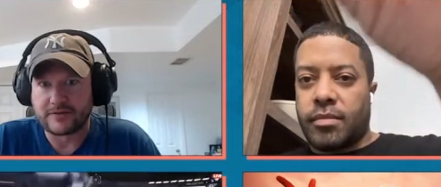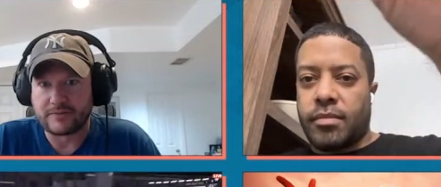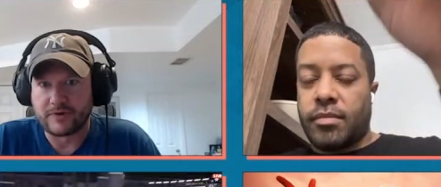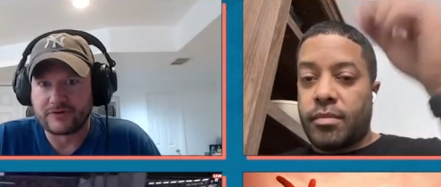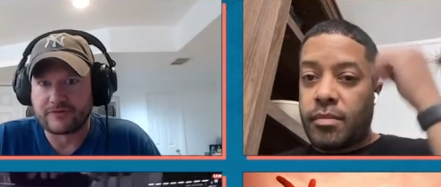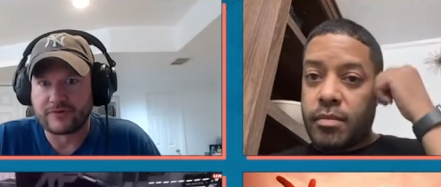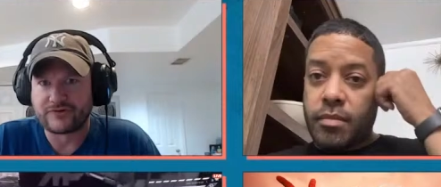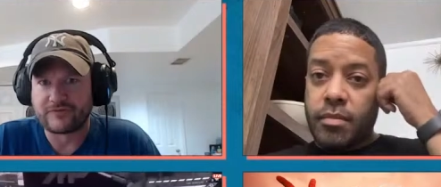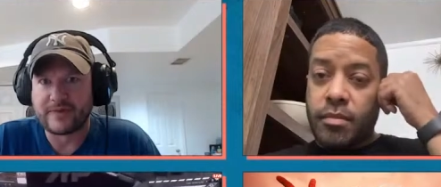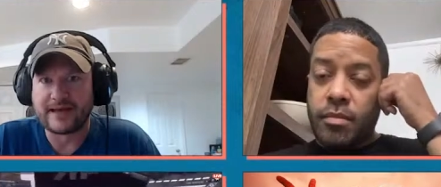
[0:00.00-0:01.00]
Speaker 1: the
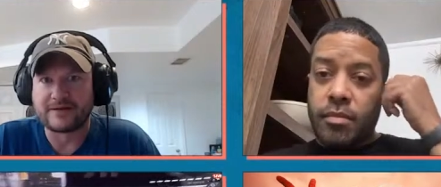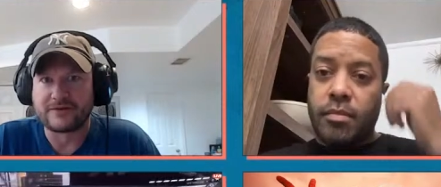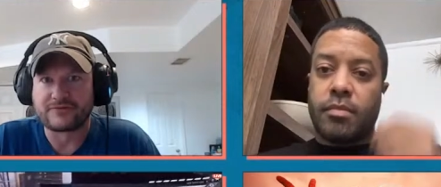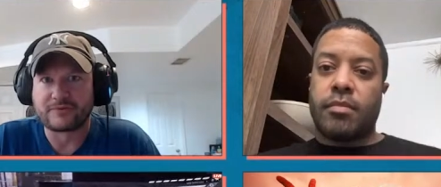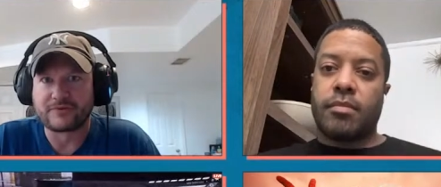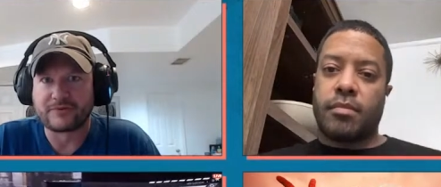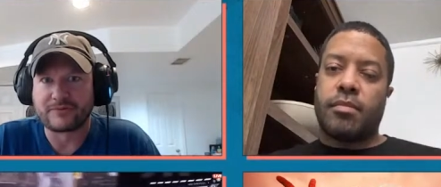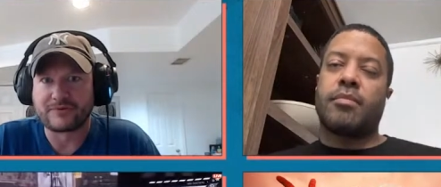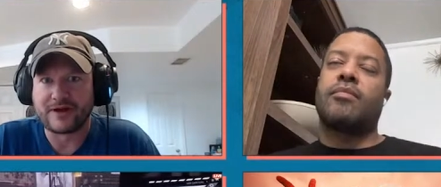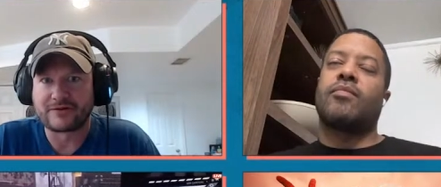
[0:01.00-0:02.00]
multiverse of madness
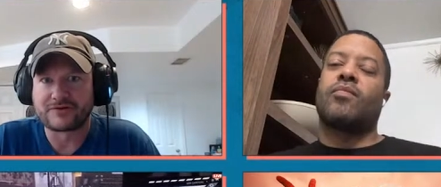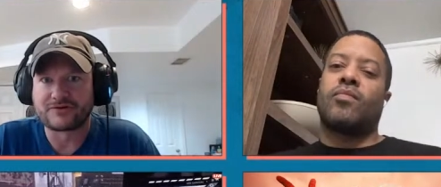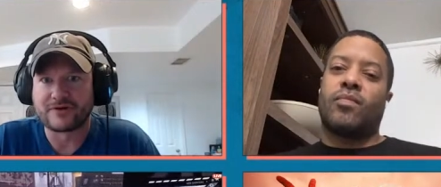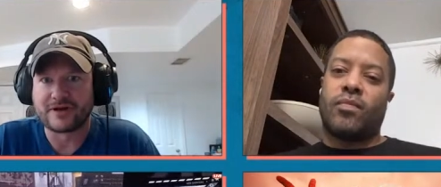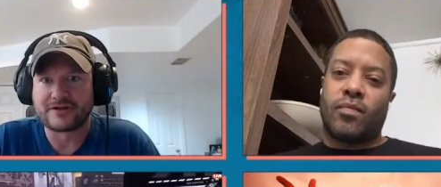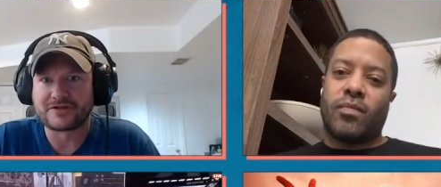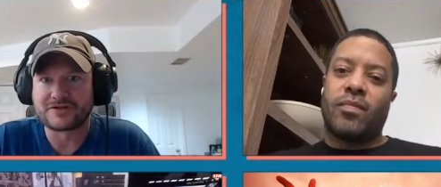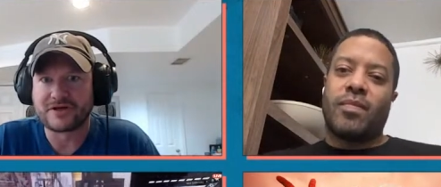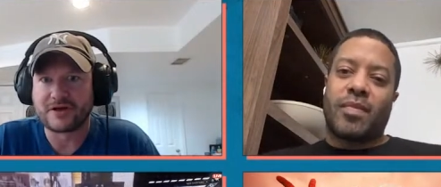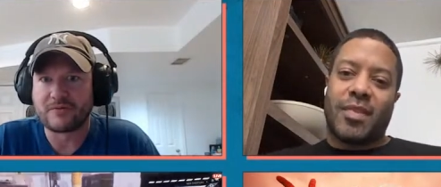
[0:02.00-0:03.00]
with Doctor
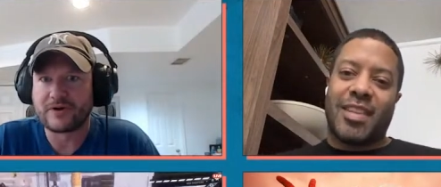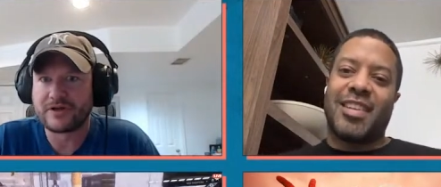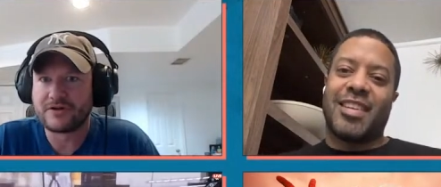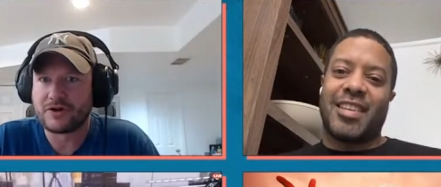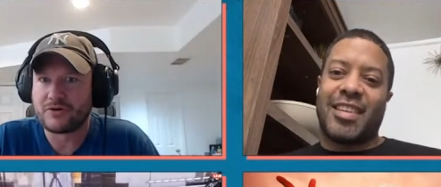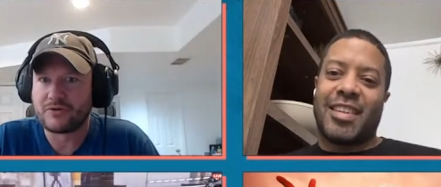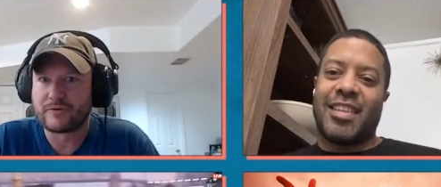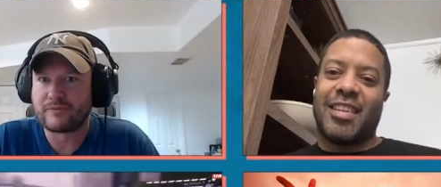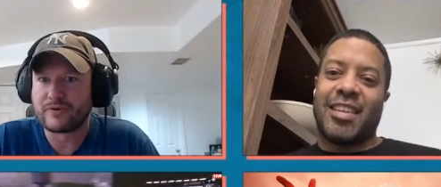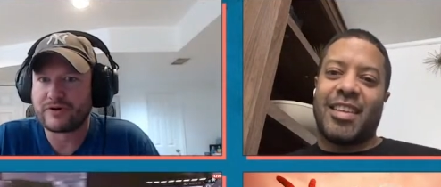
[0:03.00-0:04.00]
Strange. Uh, what do you
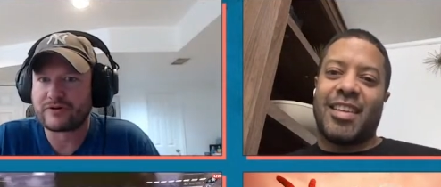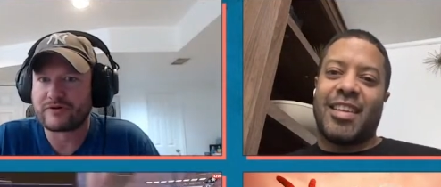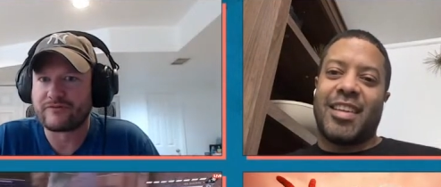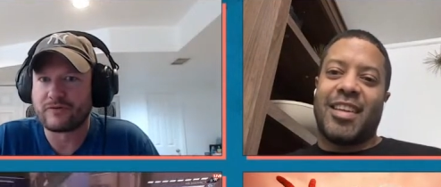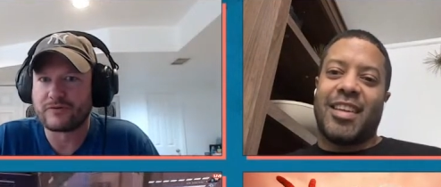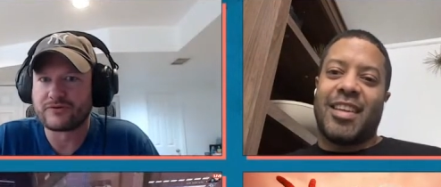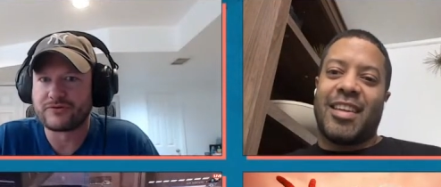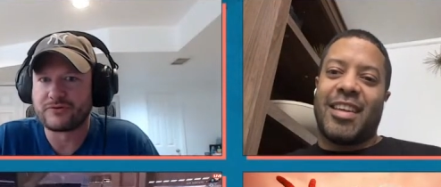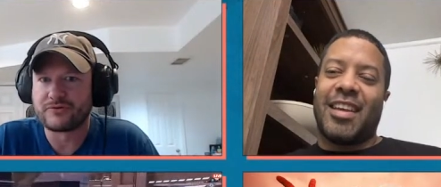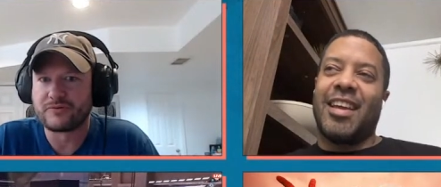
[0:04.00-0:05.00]
know? What are you looking forward
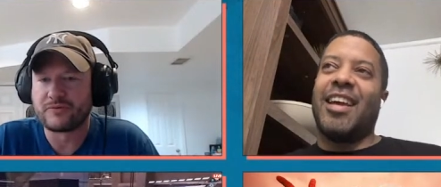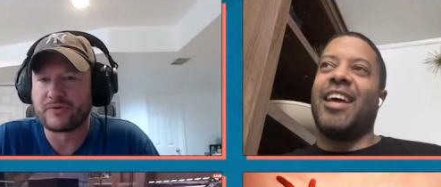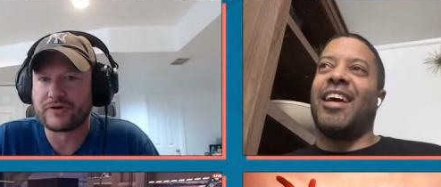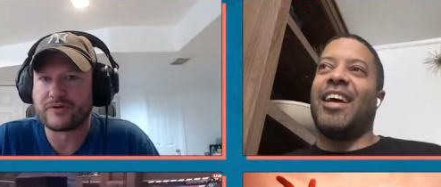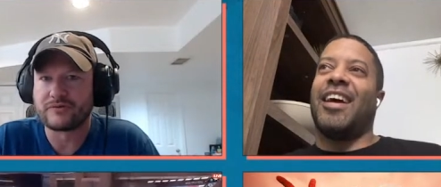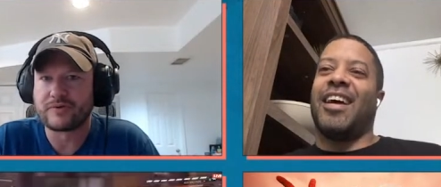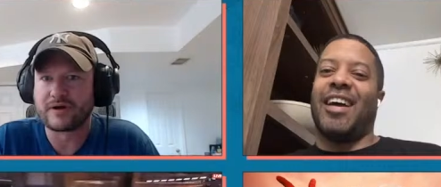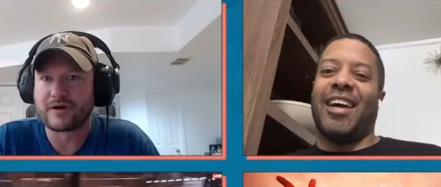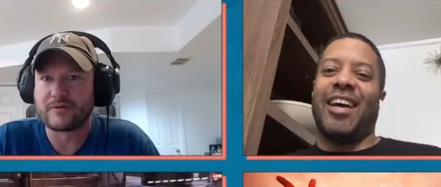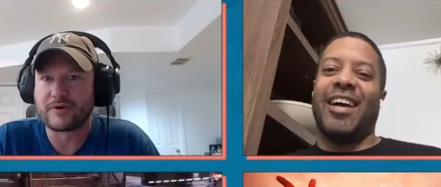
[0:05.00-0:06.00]
to? What do you
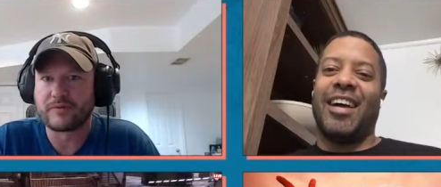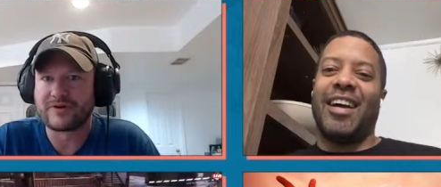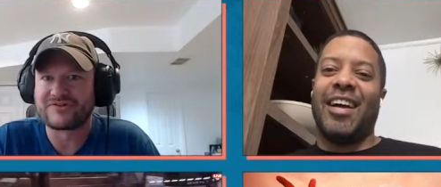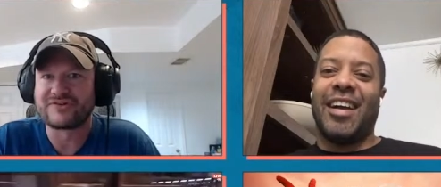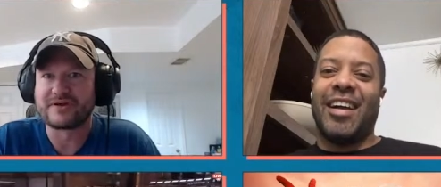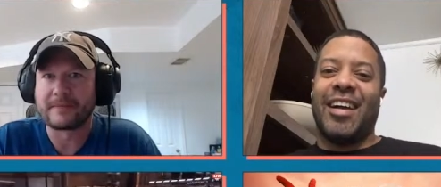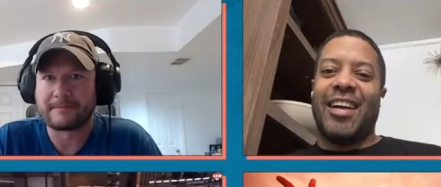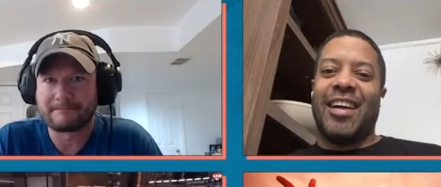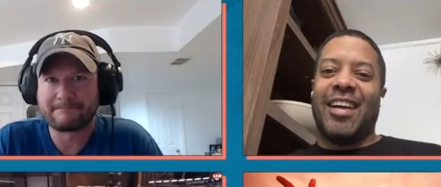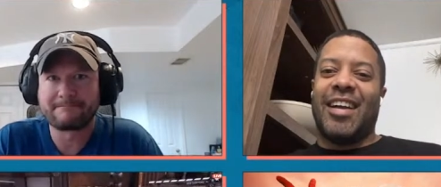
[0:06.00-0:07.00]
Speaker 2: uh, What do you want to see?
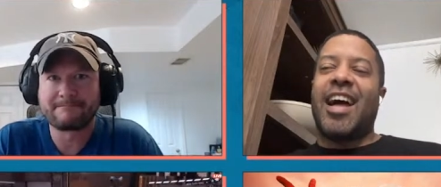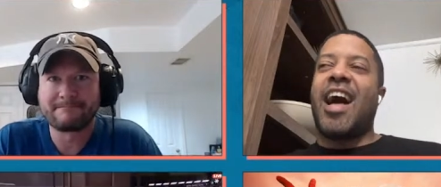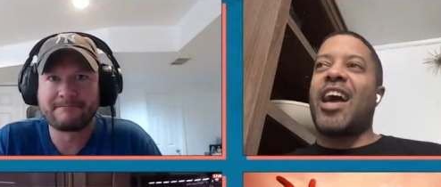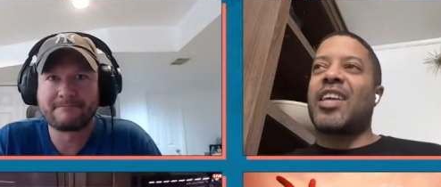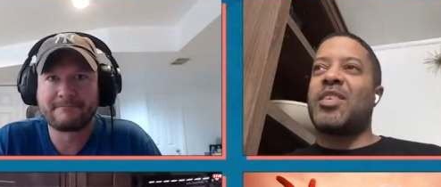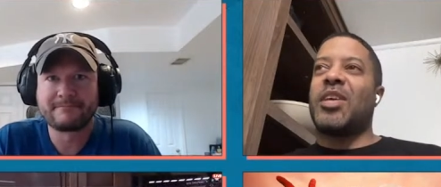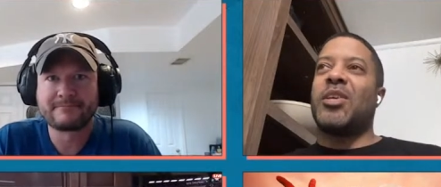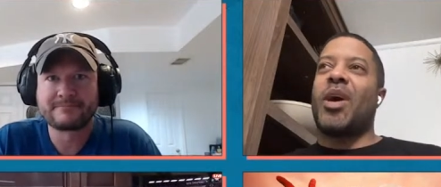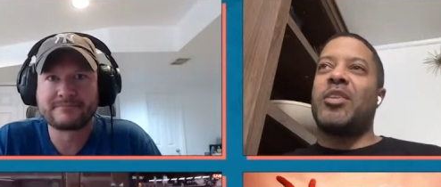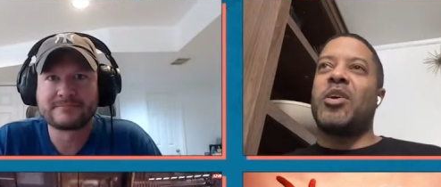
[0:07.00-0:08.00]
I can
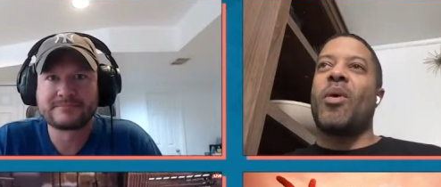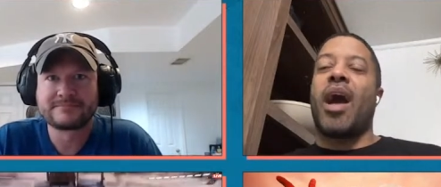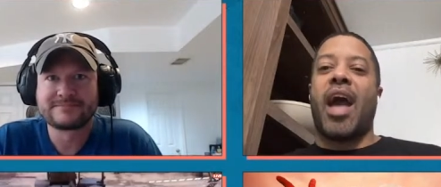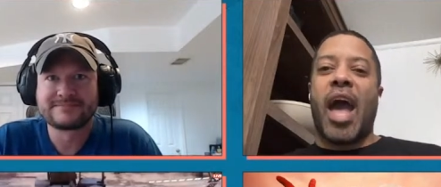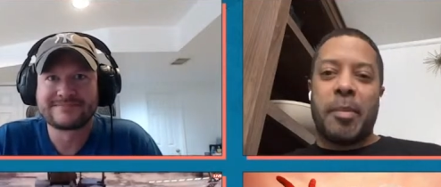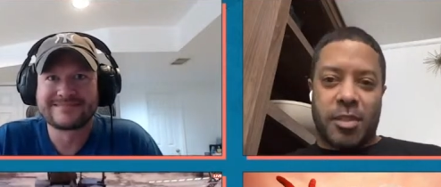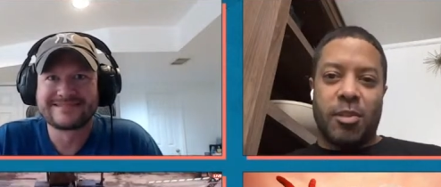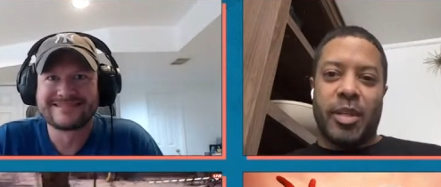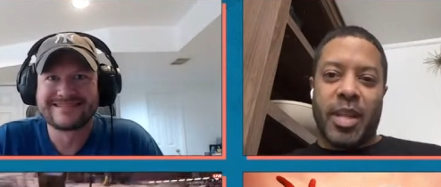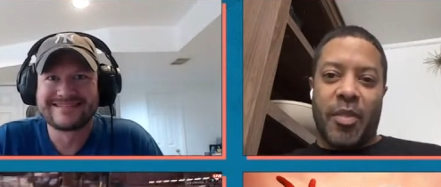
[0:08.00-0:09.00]
tell you, I know
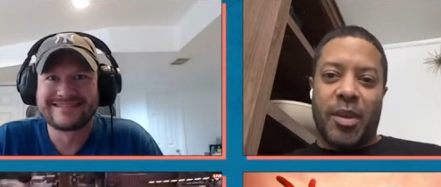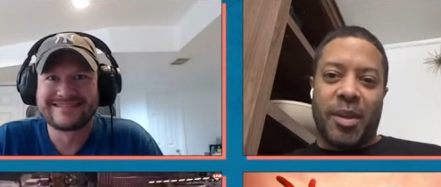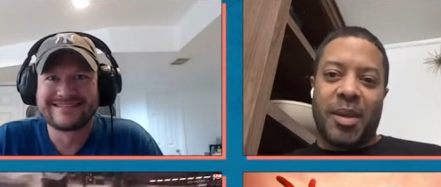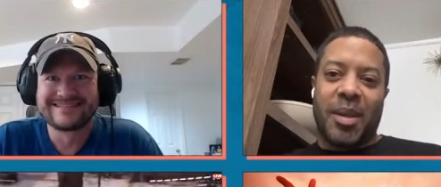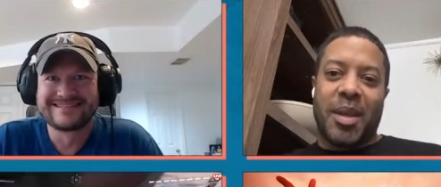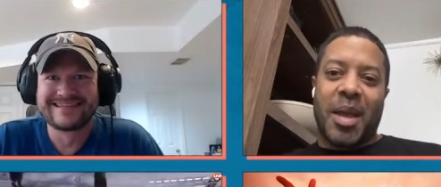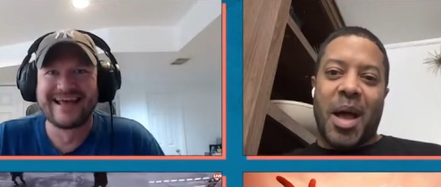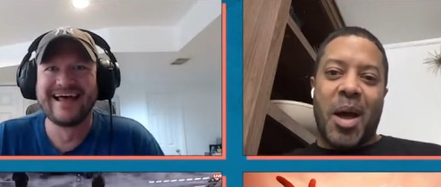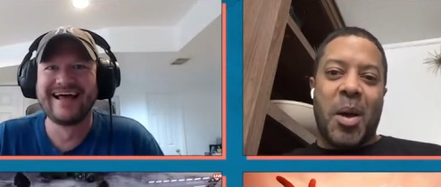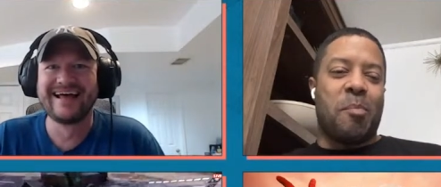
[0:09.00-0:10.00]
absolutely nothing.
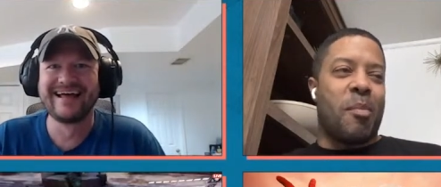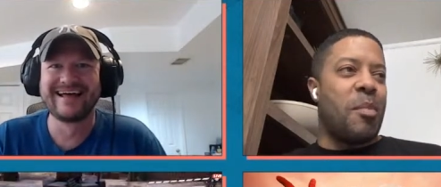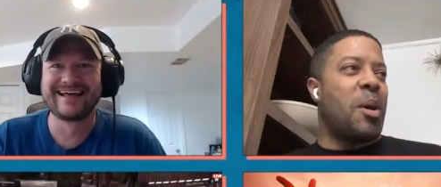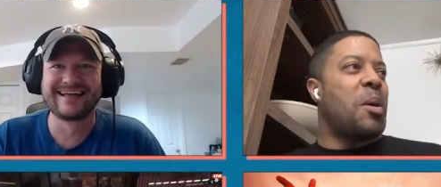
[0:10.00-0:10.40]
Um,